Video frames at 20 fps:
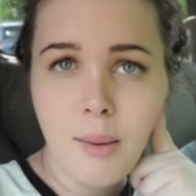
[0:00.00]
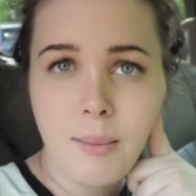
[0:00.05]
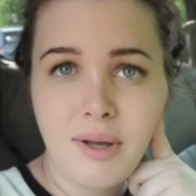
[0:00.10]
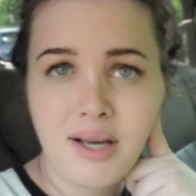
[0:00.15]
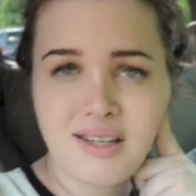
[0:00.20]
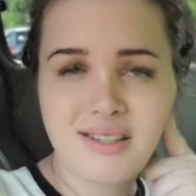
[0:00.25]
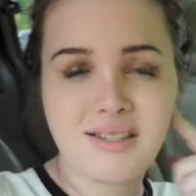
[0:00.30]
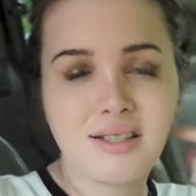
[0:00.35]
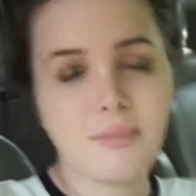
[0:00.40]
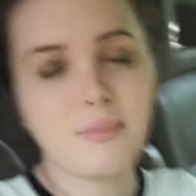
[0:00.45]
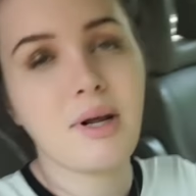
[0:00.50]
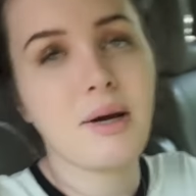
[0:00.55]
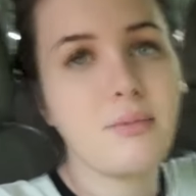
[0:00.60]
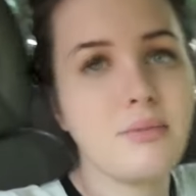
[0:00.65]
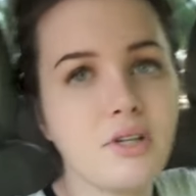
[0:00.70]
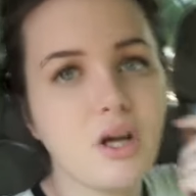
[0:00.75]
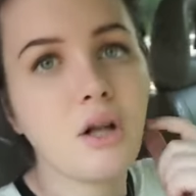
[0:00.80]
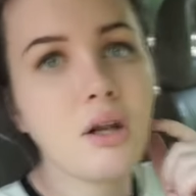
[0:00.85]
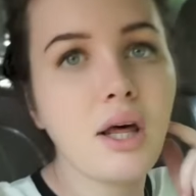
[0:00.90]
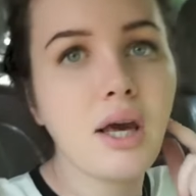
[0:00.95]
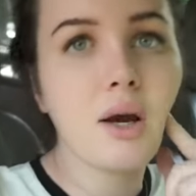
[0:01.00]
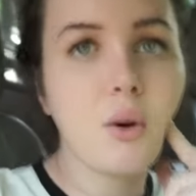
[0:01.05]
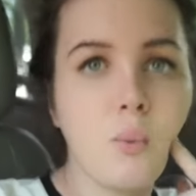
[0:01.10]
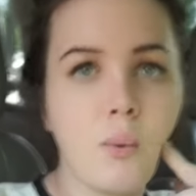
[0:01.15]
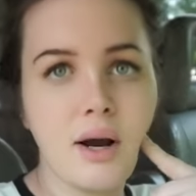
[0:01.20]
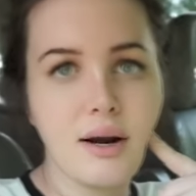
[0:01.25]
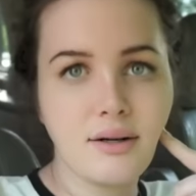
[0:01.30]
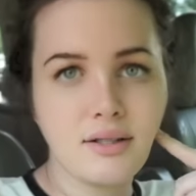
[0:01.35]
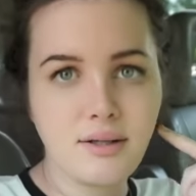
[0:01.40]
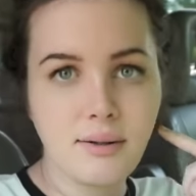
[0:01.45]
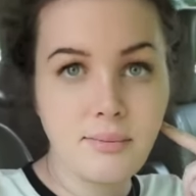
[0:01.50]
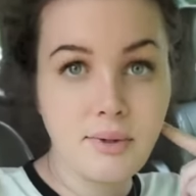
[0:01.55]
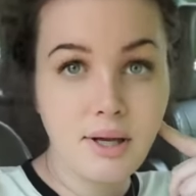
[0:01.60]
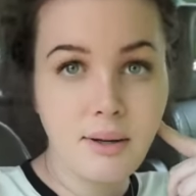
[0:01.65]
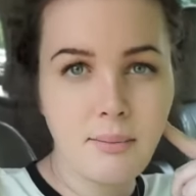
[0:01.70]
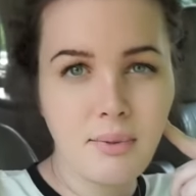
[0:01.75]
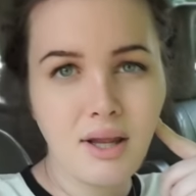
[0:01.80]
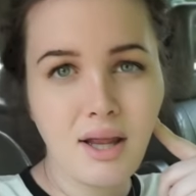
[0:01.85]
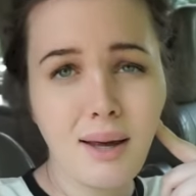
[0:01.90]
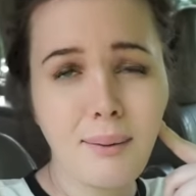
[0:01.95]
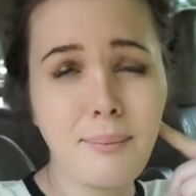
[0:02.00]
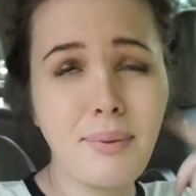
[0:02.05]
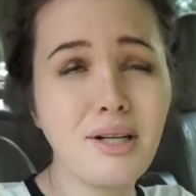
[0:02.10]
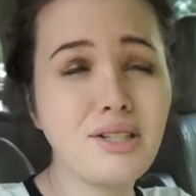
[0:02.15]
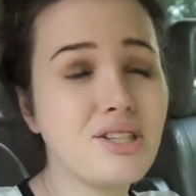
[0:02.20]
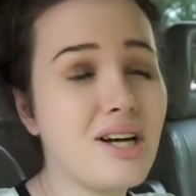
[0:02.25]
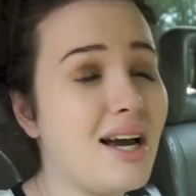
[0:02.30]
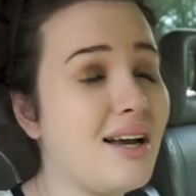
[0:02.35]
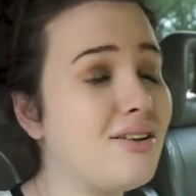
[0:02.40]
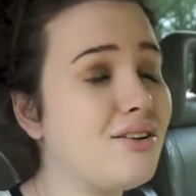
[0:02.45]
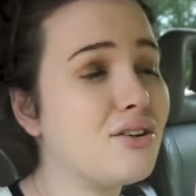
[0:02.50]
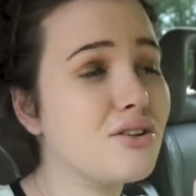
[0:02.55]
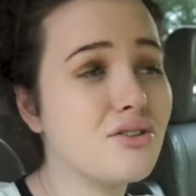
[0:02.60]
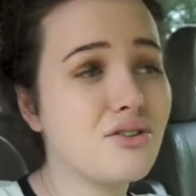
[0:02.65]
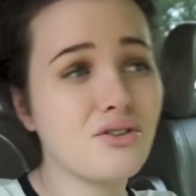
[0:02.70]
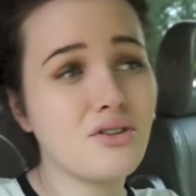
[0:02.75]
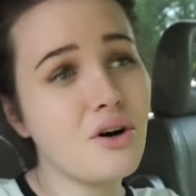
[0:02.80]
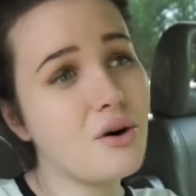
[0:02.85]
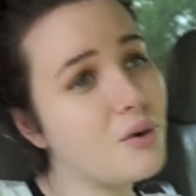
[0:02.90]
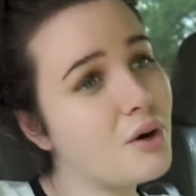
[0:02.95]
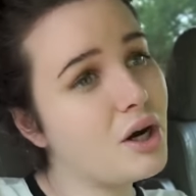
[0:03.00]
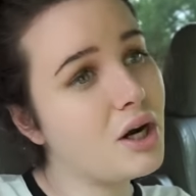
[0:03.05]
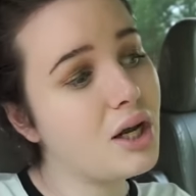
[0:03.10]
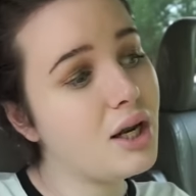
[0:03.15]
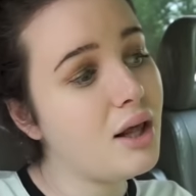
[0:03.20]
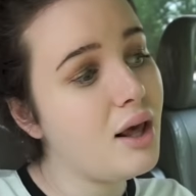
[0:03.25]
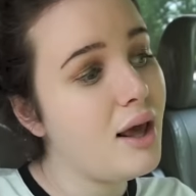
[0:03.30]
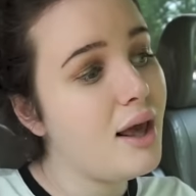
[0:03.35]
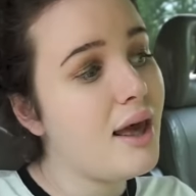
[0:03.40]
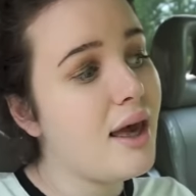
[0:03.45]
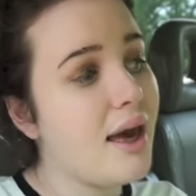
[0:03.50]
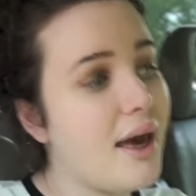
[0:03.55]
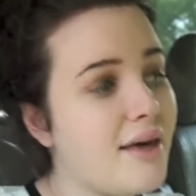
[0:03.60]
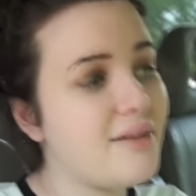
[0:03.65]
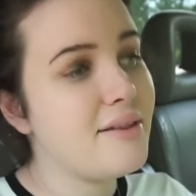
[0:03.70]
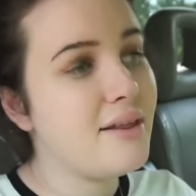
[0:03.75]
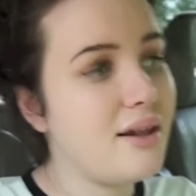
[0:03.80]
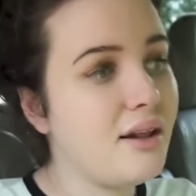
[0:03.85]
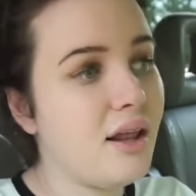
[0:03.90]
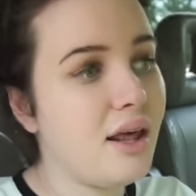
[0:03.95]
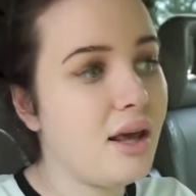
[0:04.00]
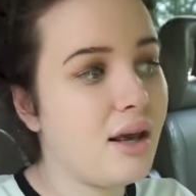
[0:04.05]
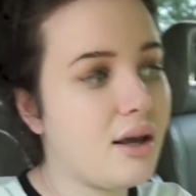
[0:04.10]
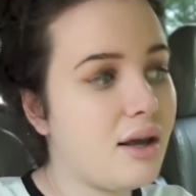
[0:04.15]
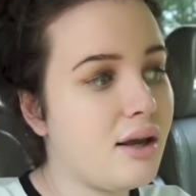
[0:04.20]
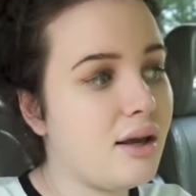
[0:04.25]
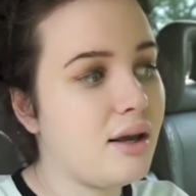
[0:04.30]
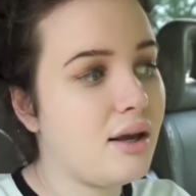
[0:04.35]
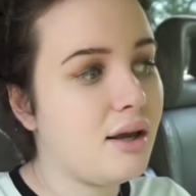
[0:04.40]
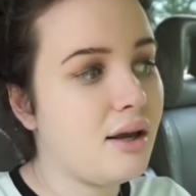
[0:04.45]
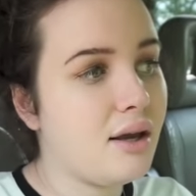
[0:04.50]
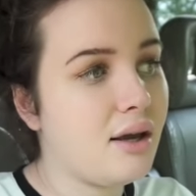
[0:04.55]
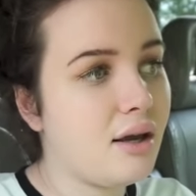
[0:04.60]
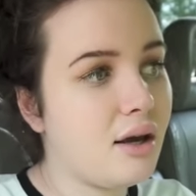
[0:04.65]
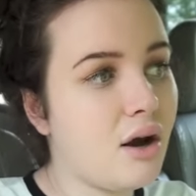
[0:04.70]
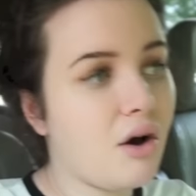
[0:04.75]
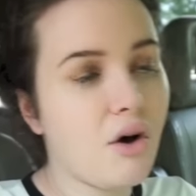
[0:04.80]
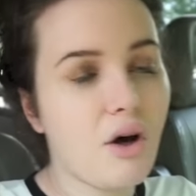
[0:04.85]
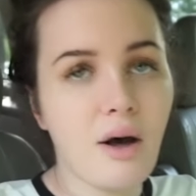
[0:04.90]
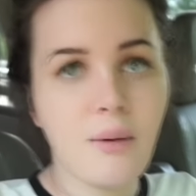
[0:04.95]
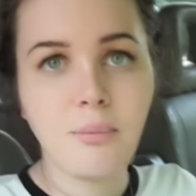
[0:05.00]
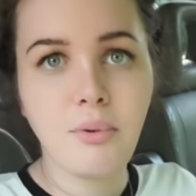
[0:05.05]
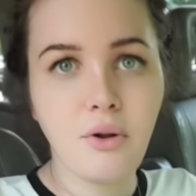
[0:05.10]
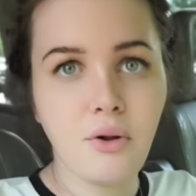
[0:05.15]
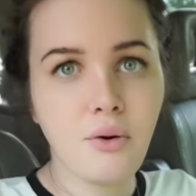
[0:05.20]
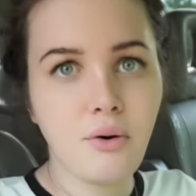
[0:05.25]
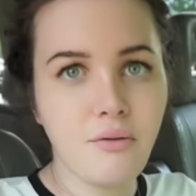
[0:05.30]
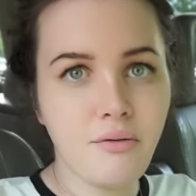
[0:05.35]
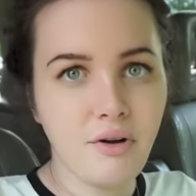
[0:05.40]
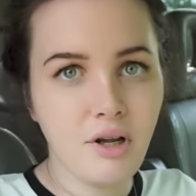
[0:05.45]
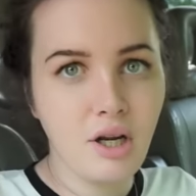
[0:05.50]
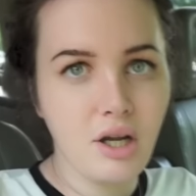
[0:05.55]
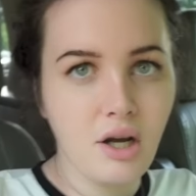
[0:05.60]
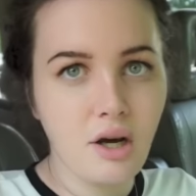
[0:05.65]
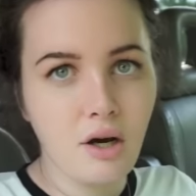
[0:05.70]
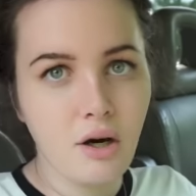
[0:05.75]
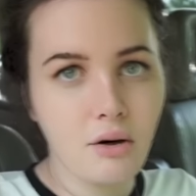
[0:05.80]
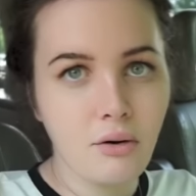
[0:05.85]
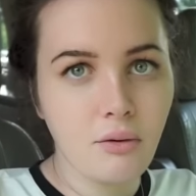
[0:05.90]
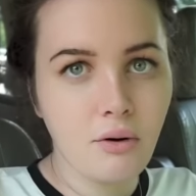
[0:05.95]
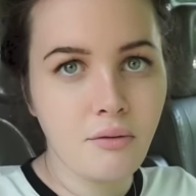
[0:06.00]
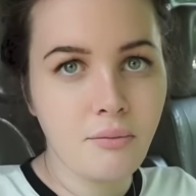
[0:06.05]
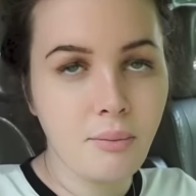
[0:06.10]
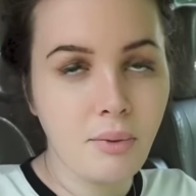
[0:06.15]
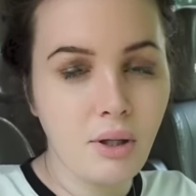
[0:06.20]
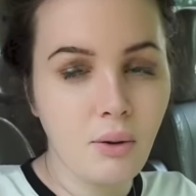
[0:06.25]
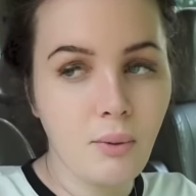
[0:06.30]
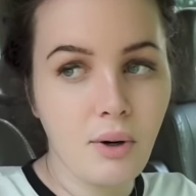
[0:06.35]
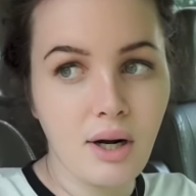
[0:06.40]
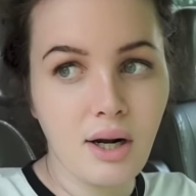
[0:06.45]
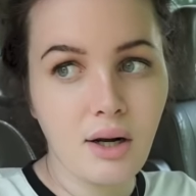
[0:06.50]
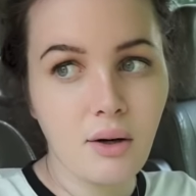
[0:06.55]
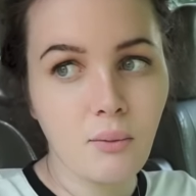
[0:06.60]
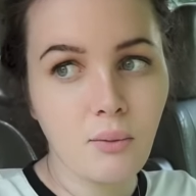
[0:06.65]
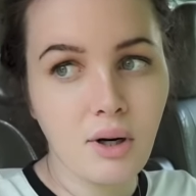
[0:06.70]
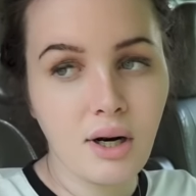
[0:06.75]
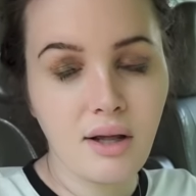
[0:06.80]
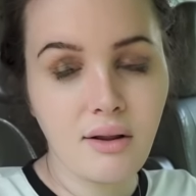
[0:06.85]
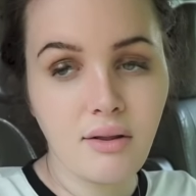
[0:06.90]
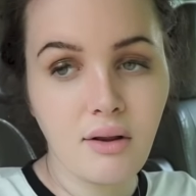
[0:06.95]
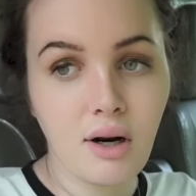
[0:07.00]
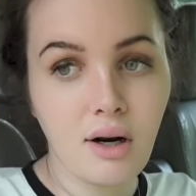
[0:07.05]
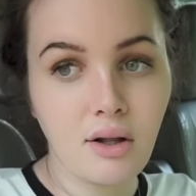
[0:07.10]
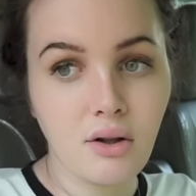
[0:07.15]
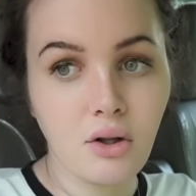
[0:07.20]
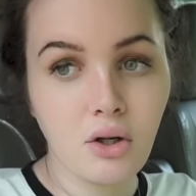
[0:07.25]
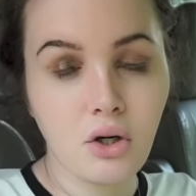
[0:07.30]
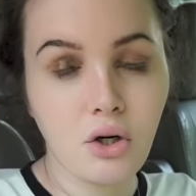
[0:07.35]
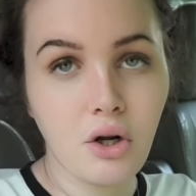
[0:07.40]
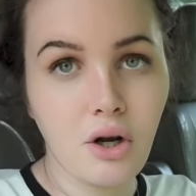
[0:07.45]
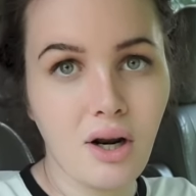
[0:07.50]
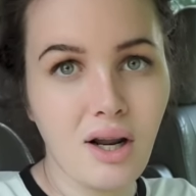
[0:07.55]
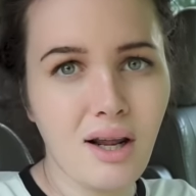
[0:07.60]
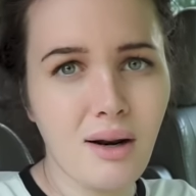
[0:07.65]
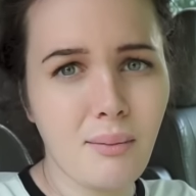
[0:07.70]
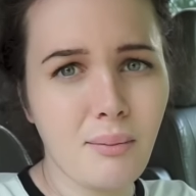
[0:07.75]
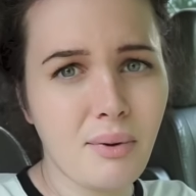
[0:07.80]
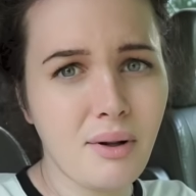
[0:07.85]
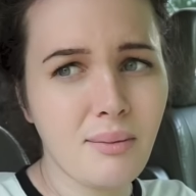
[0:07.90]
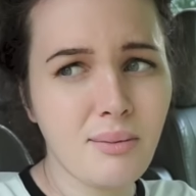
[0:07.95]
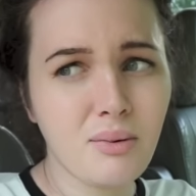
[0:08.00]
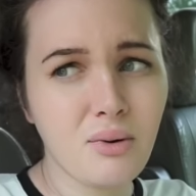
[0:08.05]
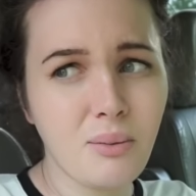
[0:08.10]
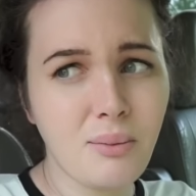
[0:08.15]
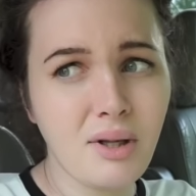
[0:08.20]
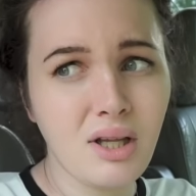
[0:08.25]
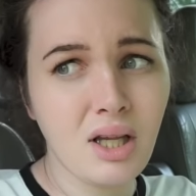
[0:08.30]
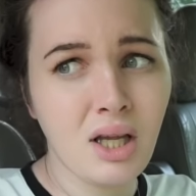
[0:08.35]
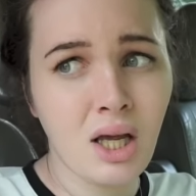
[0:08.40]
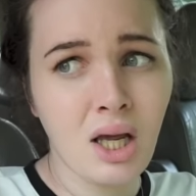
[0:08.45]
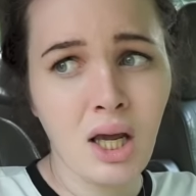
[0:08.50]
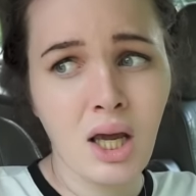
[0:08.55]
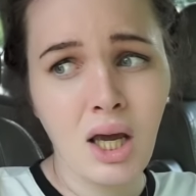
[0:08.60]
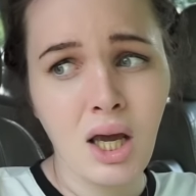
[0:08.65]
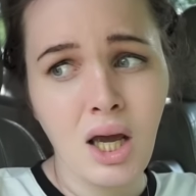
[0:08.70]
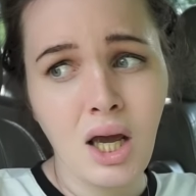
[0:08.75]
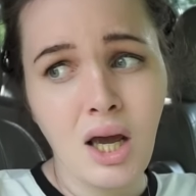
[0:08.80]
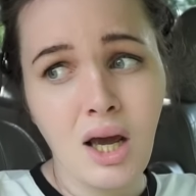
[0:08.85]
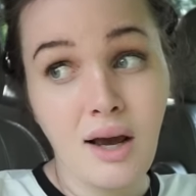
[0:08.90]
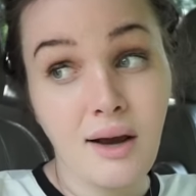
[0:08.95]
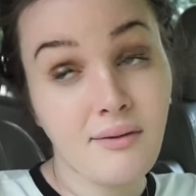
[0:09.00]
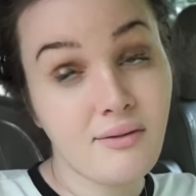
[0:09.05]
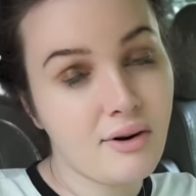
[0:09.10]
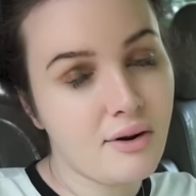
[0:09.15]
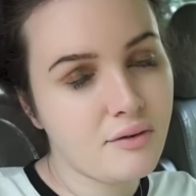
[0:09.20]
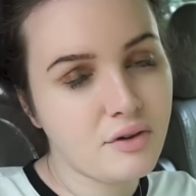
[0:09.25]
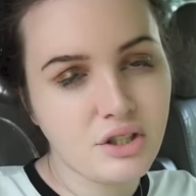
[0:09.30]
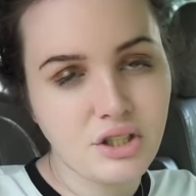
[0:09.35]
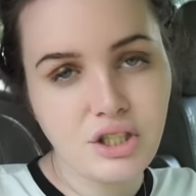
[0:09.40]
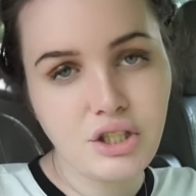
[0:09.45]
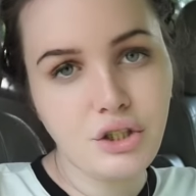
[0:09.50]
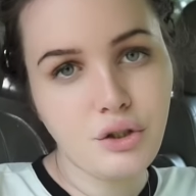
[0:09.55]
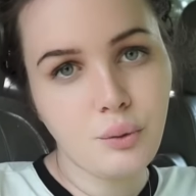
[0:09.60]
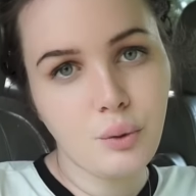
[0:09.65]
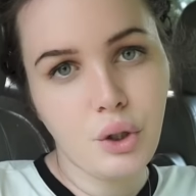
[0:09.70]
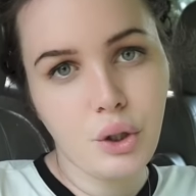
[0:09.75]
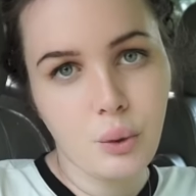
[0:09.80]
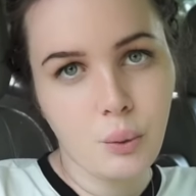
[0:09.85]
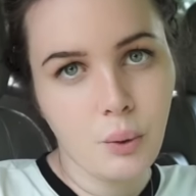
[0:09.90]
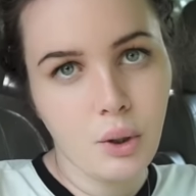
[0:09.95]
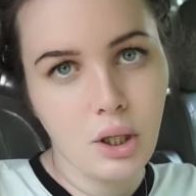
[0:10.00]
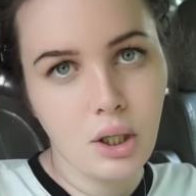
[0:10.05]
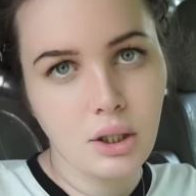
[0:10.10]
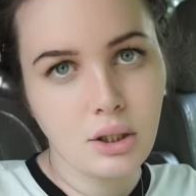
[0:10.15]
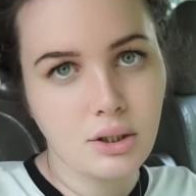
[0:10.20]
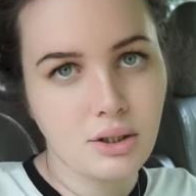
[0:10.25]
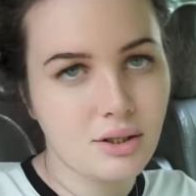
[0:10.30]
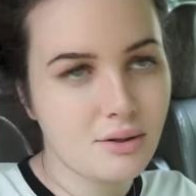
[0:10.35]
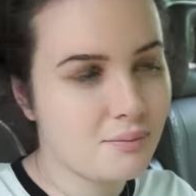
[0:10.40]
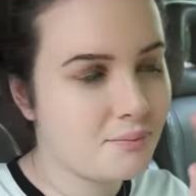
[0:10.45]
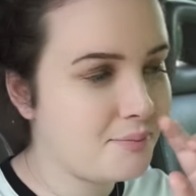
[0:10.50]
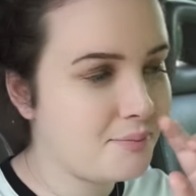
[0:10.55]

Because sometimes I'll, like, wear something and be like, bitch, I look so good. And then, like, I'll upload a video of me wearing what I thought I looked good in. And people will be like, I've never seen you look worse.